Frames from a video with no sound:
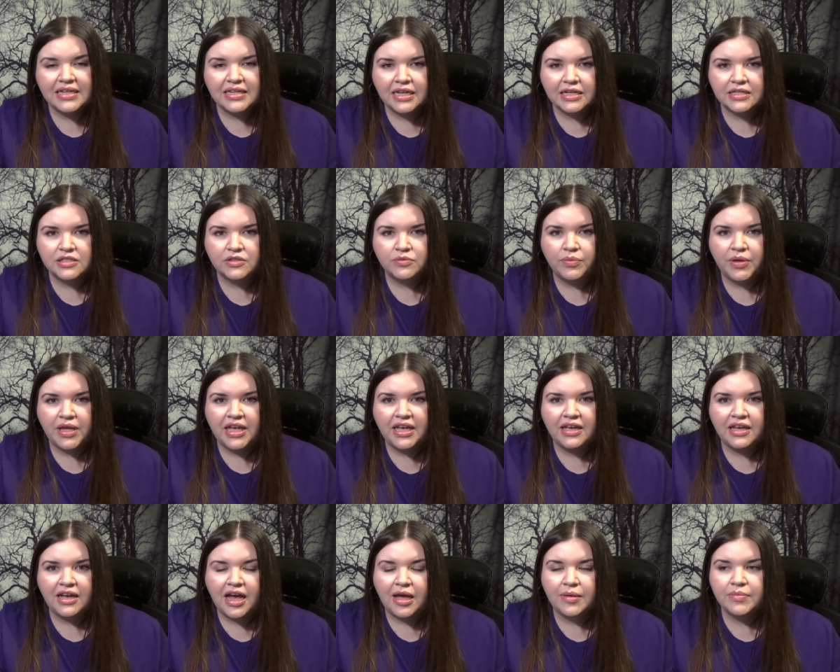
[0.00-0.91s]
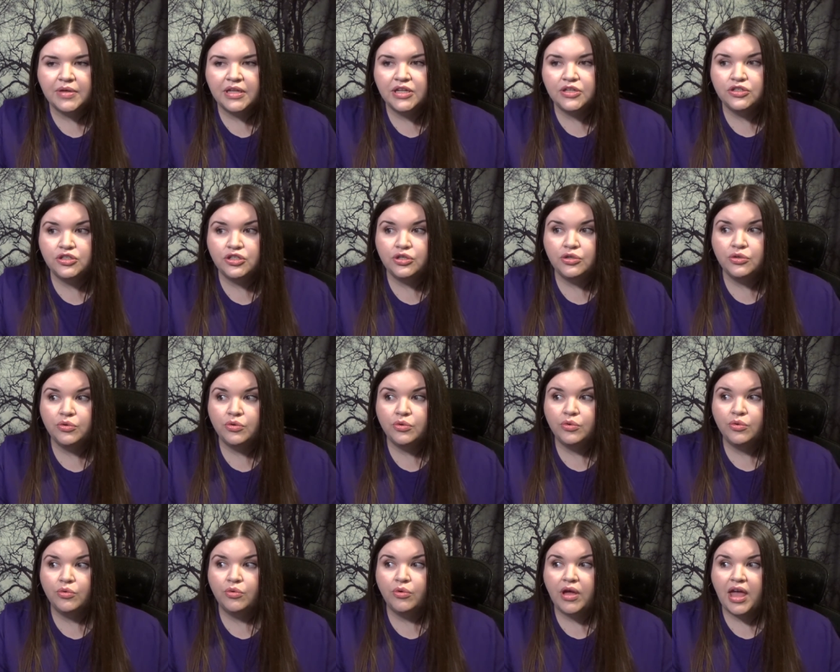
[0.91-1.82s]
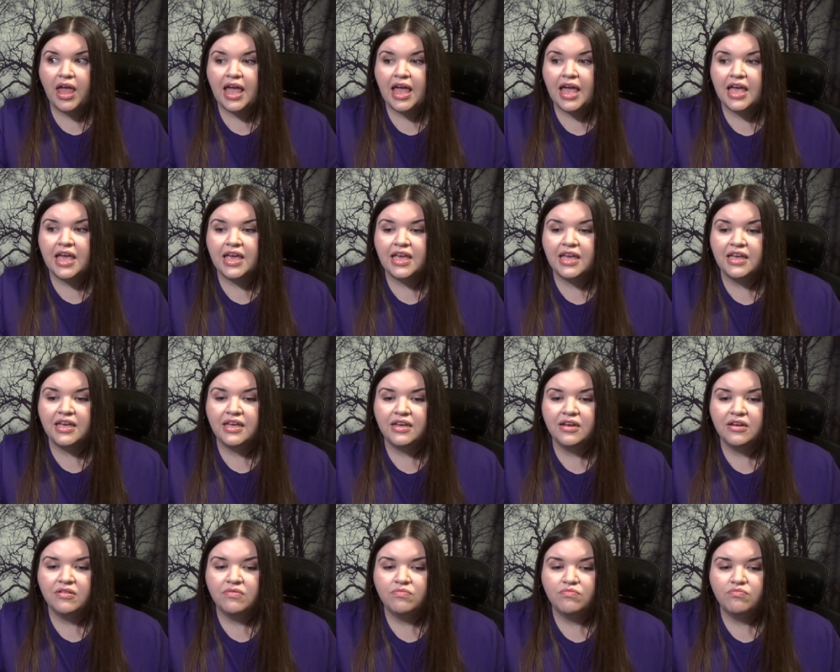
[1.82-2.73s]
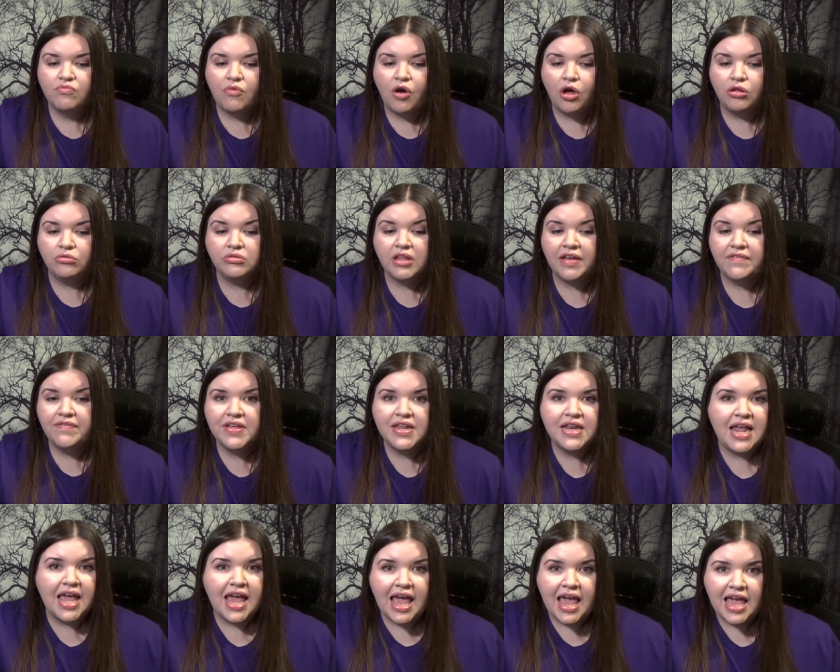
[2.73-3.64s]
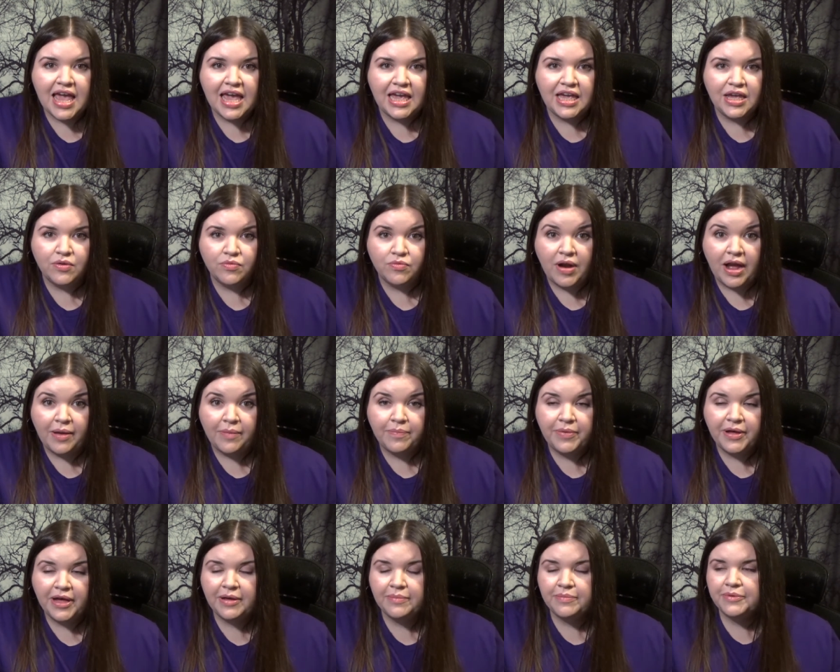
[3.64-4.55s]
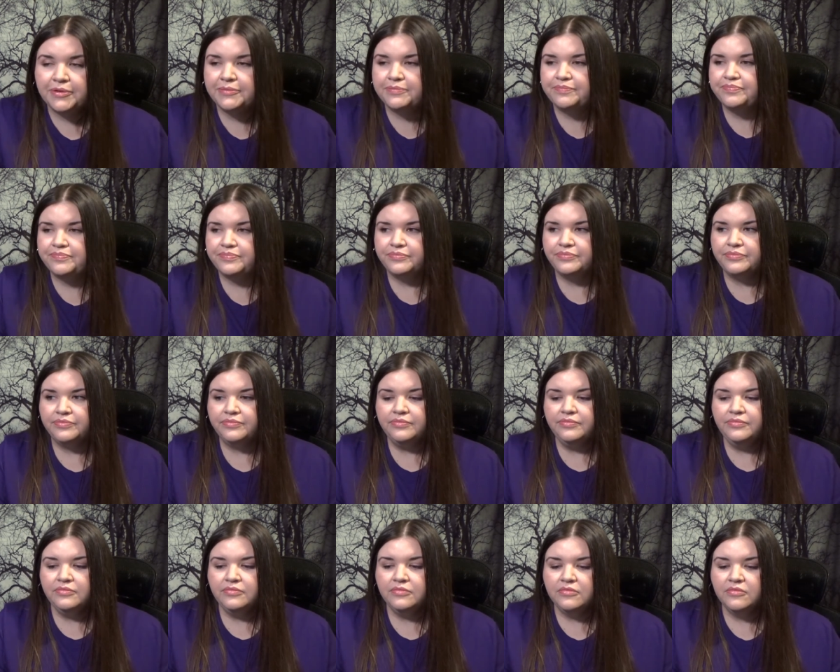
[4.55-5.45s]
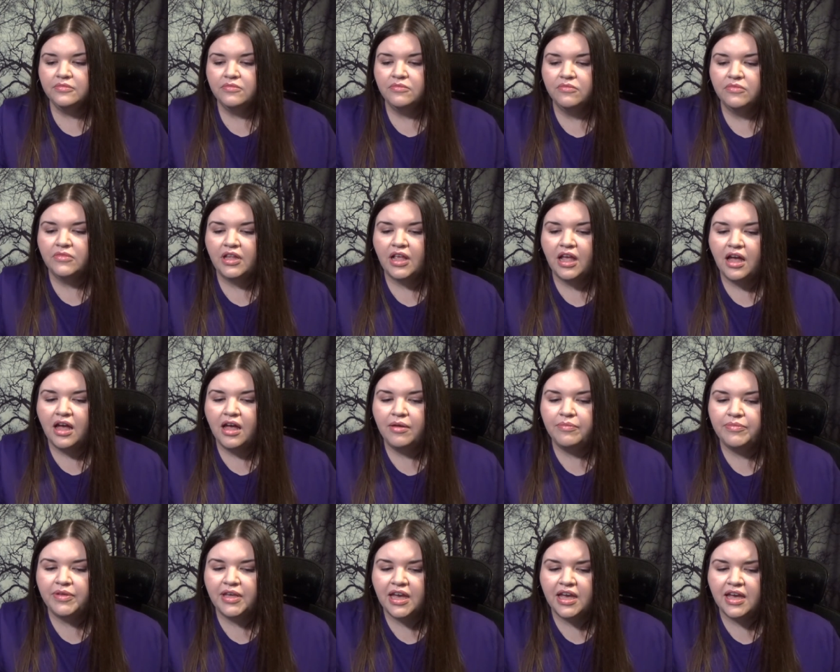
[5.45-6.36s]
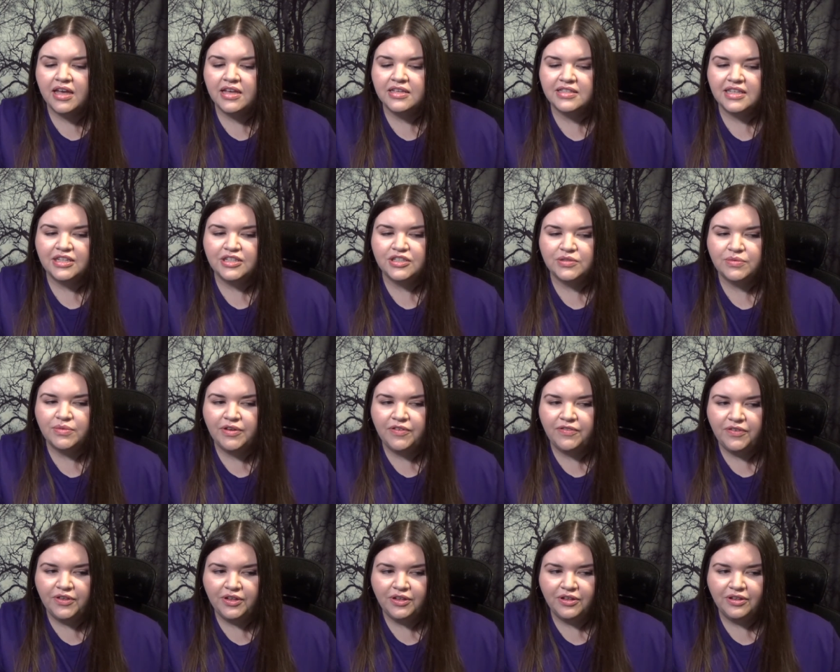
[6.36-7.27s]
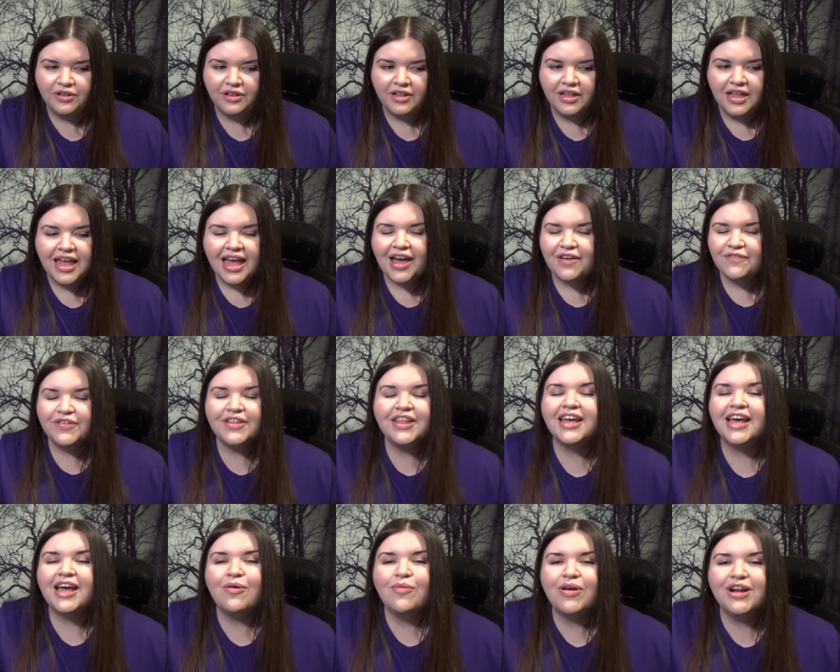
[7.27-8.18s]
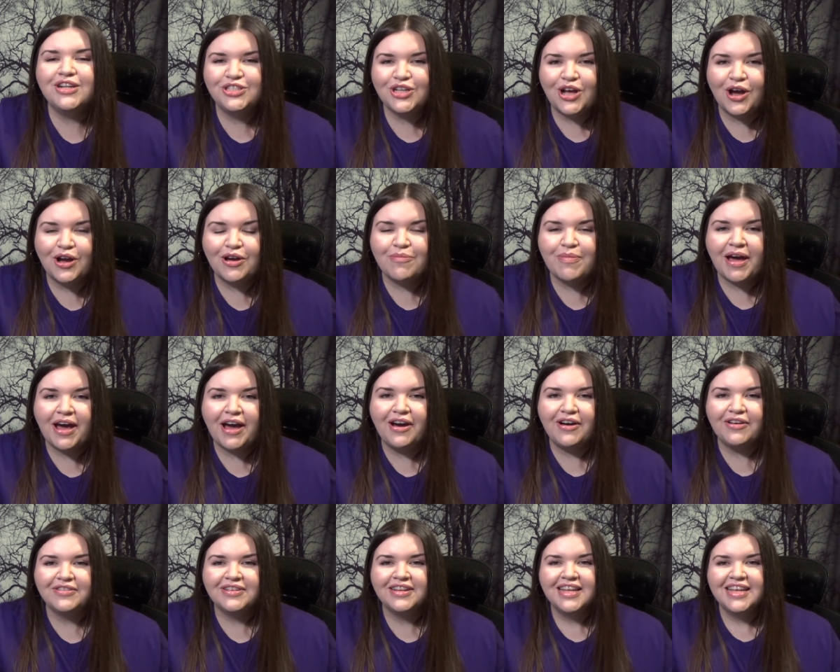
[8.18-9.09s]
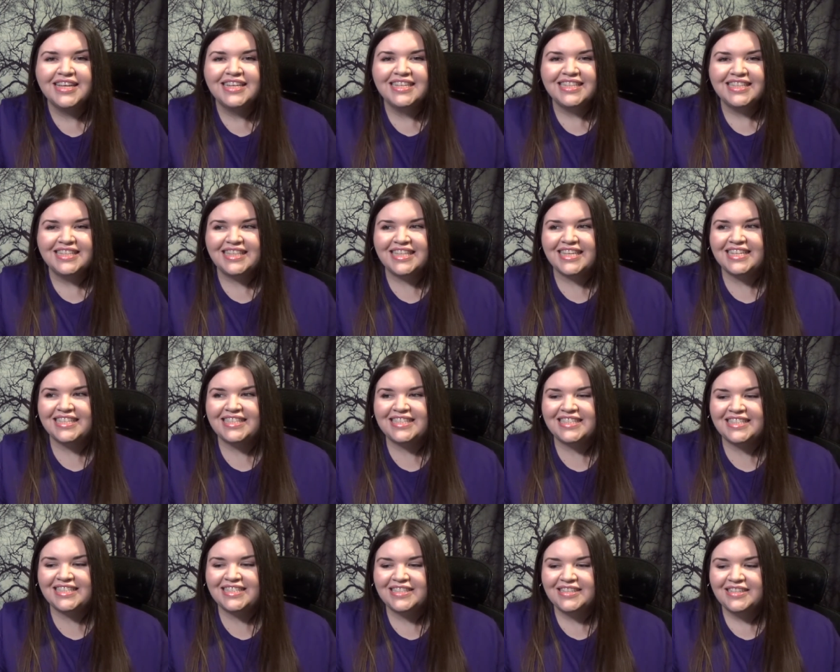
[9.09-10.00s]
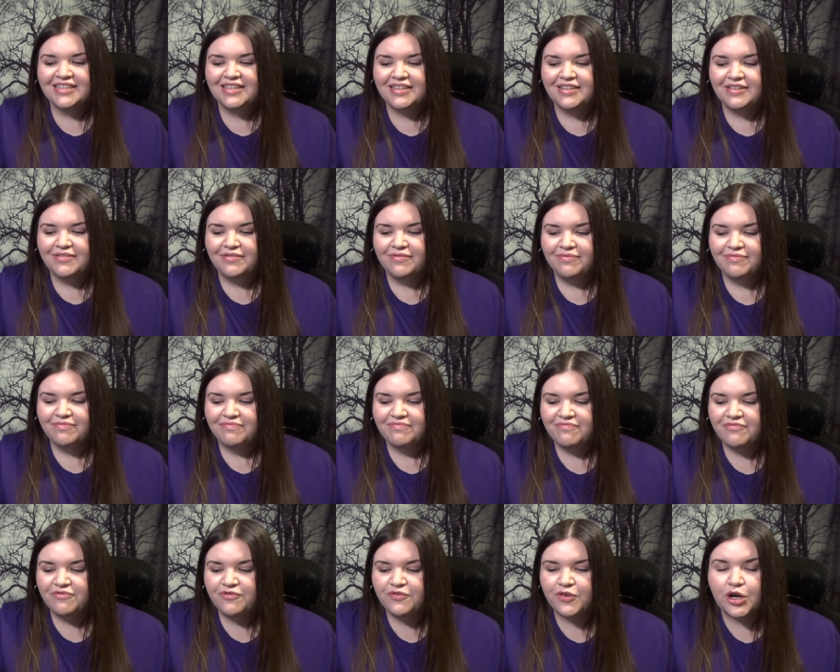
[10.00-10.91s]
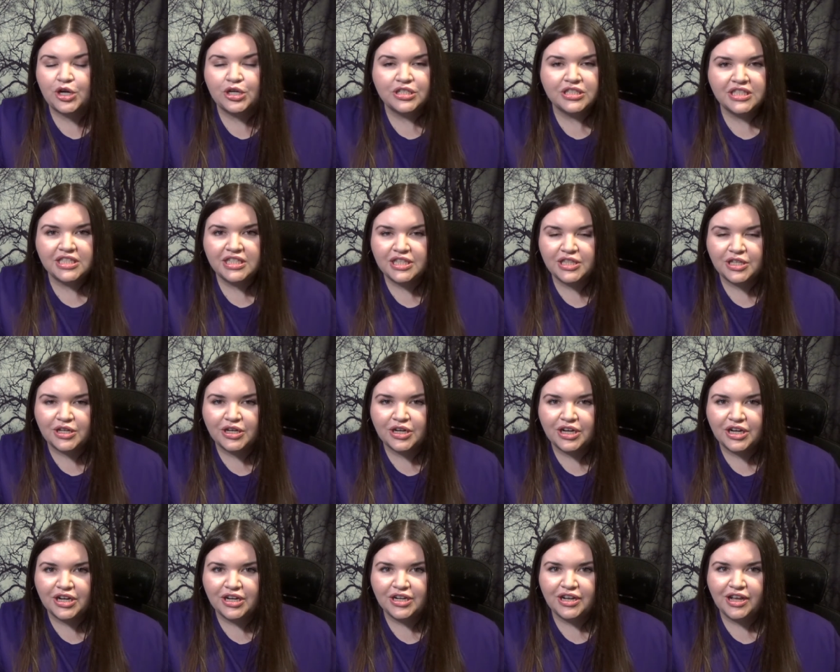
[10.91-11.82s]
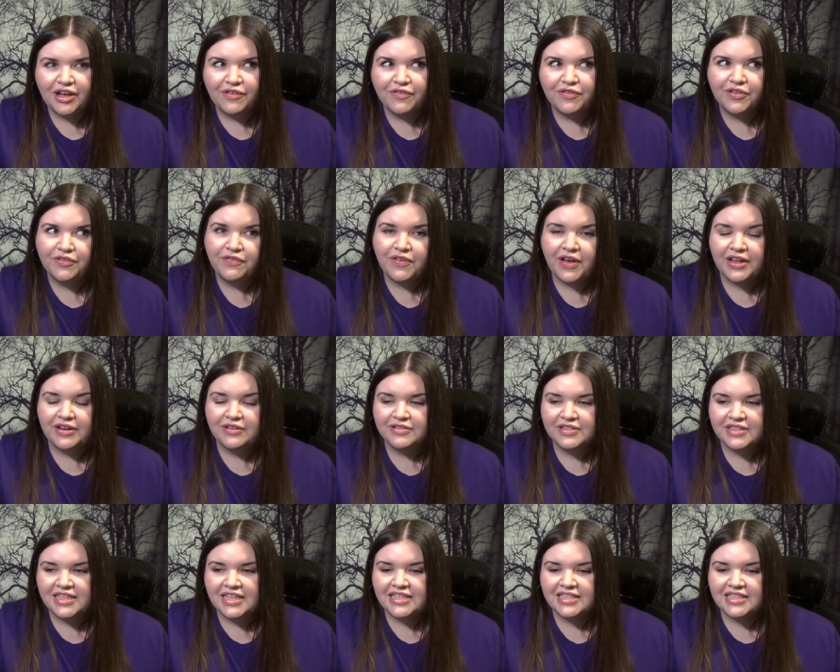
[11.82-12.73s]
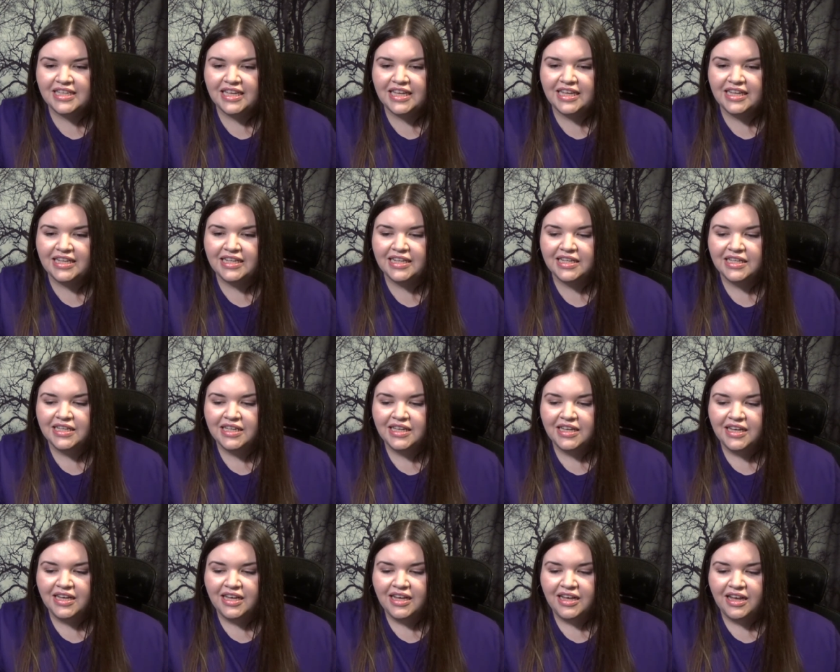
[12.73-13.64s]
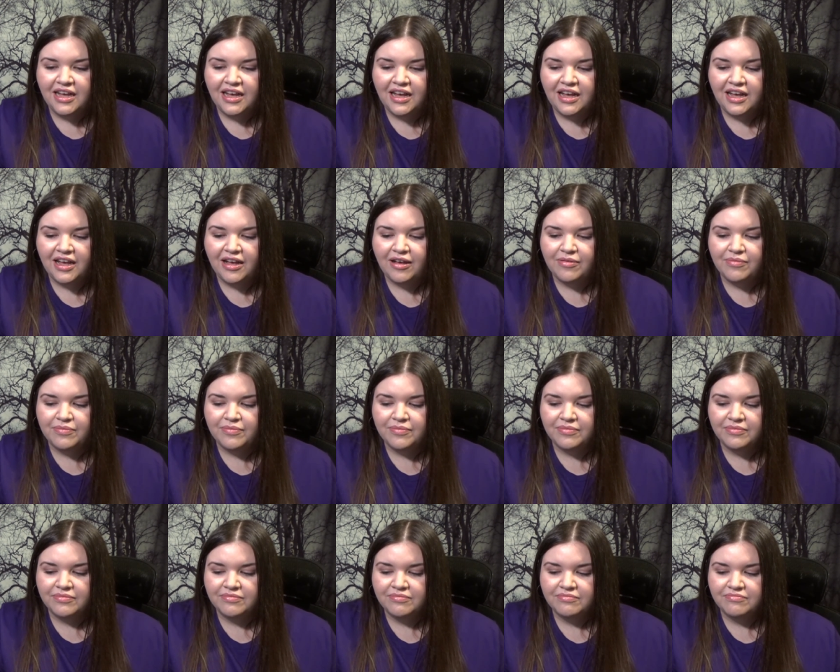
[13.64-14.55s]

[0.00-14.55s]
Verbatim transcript: next week, I'm going to do a 11A wrap up um, because I just want to feel, I feel like I want to talk about this first third of the final season. Um,